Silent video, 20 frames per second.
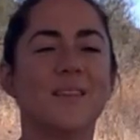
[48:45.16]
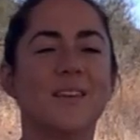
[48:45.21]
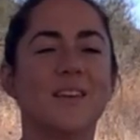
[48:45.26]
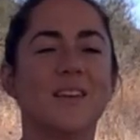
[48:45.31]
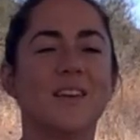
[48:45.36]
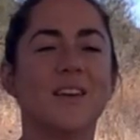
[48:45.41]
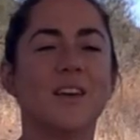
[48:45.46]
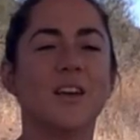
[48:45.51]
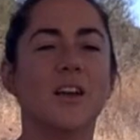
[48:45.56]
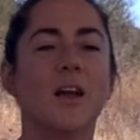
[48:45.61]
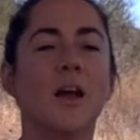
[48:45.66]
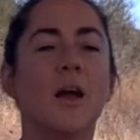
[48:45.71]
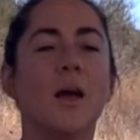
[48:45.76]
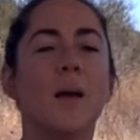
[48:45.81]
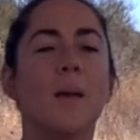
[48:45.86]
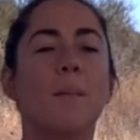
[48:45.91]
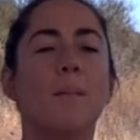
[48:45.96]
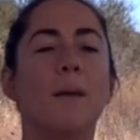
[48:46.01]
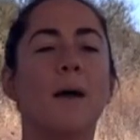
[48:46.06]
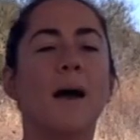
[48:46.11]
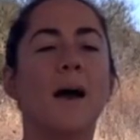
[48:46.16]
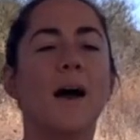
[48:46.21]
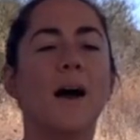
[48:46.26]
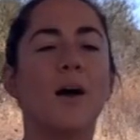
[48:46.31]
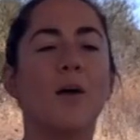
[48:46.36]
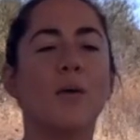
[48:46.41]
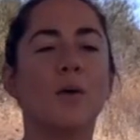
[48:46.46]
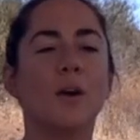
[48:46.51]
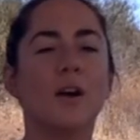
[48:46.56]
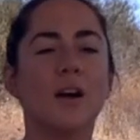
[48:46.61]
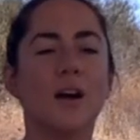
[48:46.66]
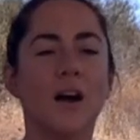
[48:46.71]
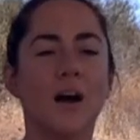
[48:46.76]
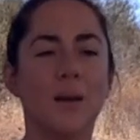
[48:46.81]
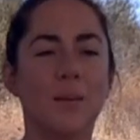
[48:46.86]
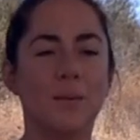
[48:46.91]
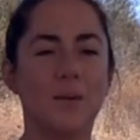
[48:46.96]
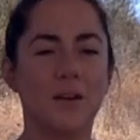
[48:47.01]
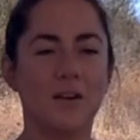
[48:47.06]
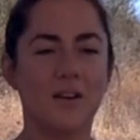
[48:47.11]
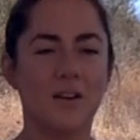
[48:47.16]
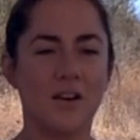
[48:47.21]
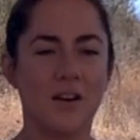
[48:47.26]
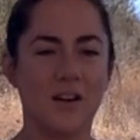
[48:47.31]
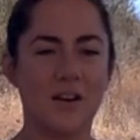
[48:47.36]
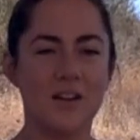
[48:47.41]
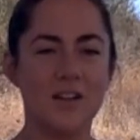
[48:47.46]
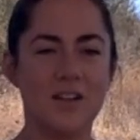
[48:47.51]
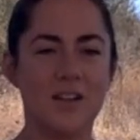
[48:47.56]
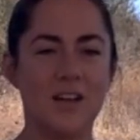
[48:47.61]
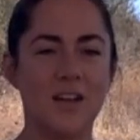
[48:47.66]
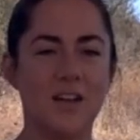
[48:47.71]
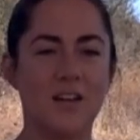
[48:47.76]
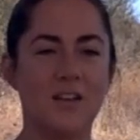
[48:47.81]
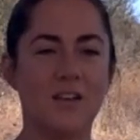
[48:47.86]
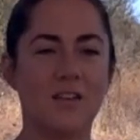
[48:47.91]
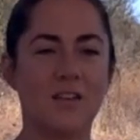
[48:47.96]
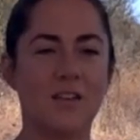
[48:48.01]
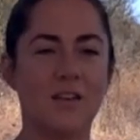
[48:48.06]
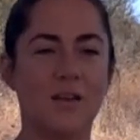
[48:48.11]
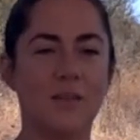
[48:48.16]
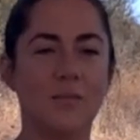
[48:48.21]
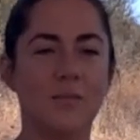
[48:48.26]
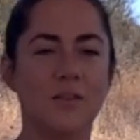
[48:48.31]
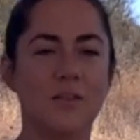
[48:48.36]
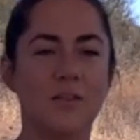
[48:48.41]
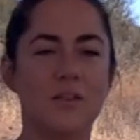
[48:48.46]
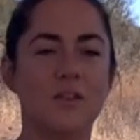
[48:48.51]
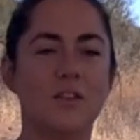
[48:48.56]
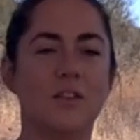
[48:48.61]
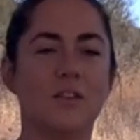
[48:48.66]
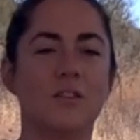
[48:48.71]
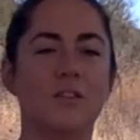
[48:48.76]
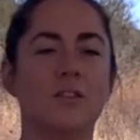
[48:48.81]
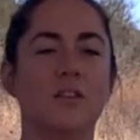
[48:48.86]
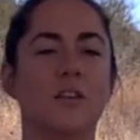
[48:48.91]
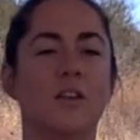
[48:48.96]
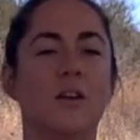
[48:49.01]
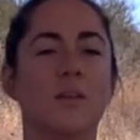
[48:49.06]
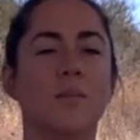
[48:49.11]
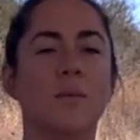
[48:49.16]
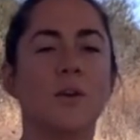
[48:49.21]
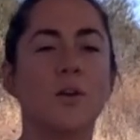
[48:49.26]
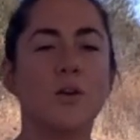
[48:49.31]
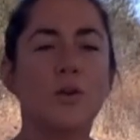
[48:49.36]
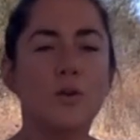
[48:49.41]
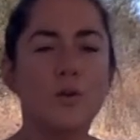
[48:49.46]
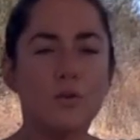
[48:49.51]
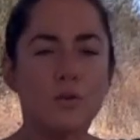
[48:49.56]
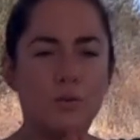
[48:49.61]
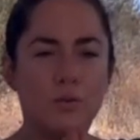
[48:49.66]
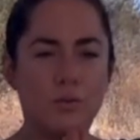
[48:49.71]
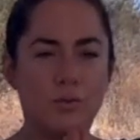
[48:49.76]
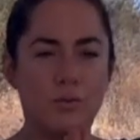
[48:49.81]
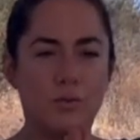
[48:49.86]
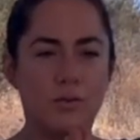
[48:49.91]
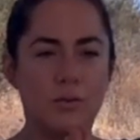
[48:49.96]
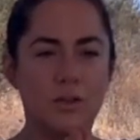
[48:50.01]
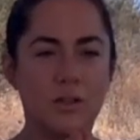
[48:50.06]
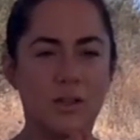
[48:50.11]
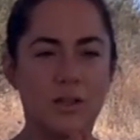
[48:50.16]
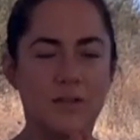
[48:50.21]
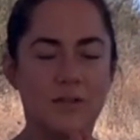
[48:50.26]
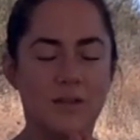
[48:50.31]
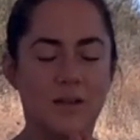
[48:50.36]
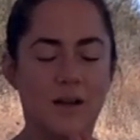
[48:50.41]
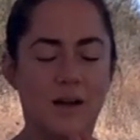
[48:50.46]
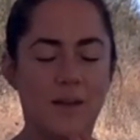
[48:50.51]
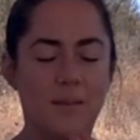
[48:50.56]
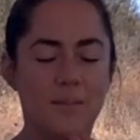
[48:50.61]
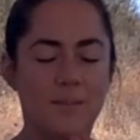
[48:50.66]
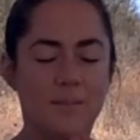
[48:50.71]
Good. Power up your heart. Take your thumbs into your sternum. Lift it up.